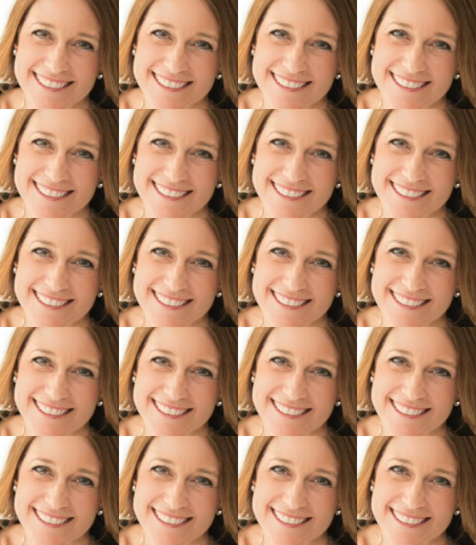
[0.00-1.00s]

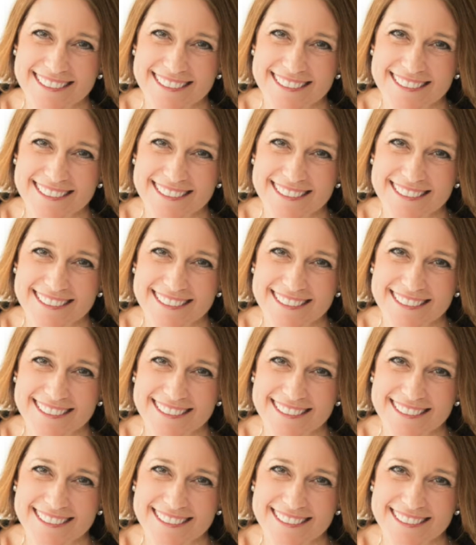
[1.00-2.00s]

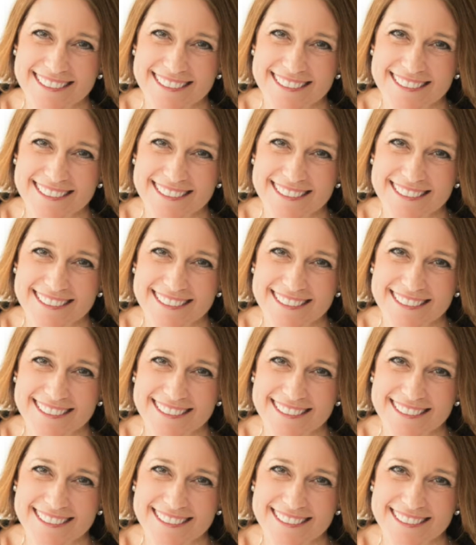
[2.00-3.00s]

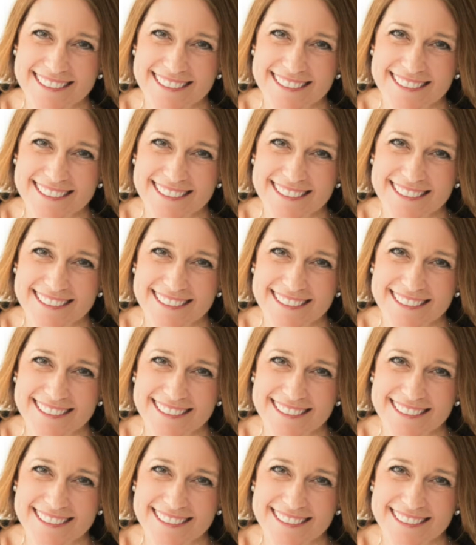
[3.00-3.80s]
This is a still picture; no speech is visible.